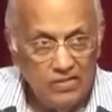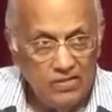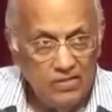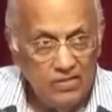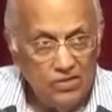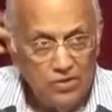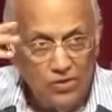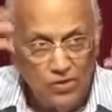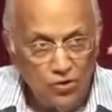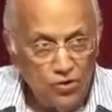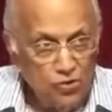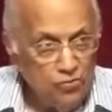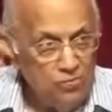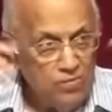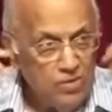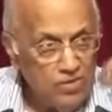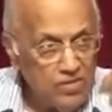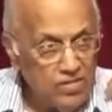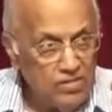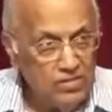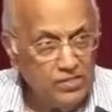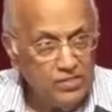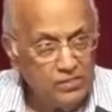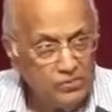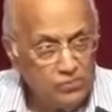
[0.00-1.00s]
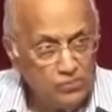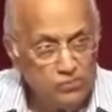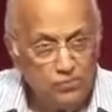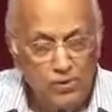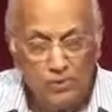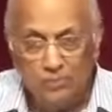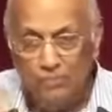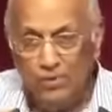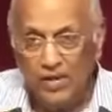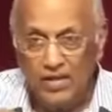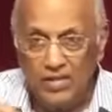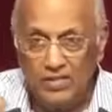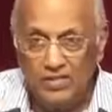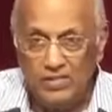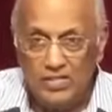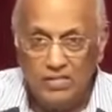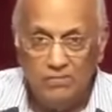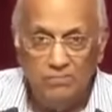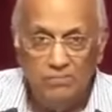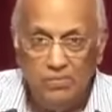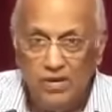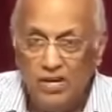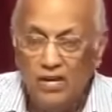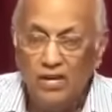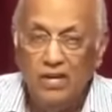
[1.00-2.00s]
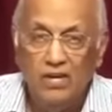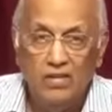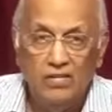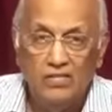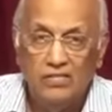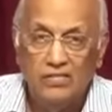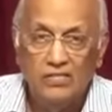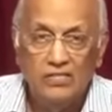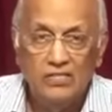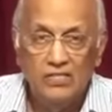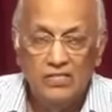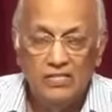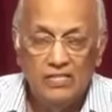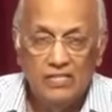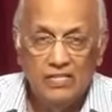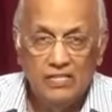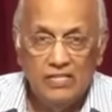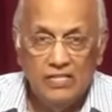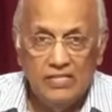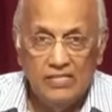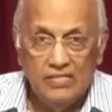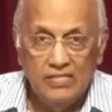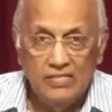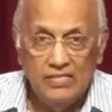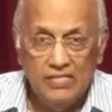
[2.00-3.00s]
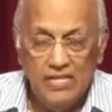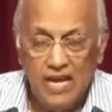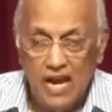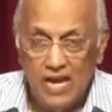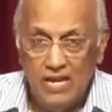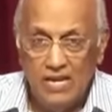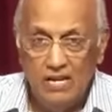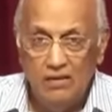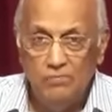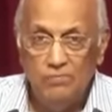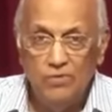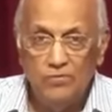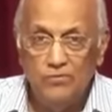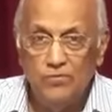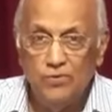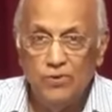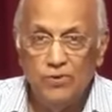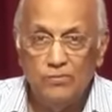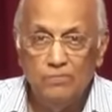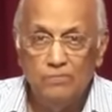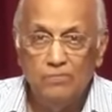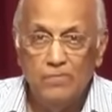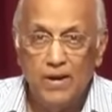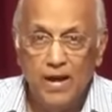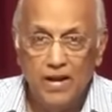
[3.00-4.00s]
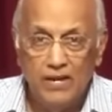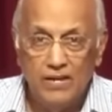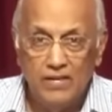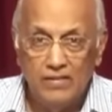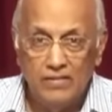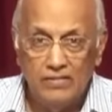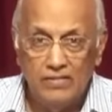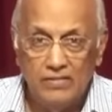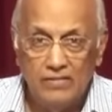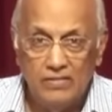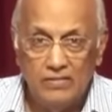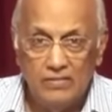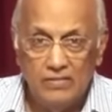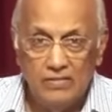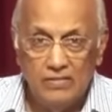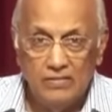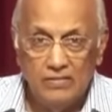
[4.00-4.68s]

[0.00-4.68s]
numerous whippings and beatings, standing before Pilate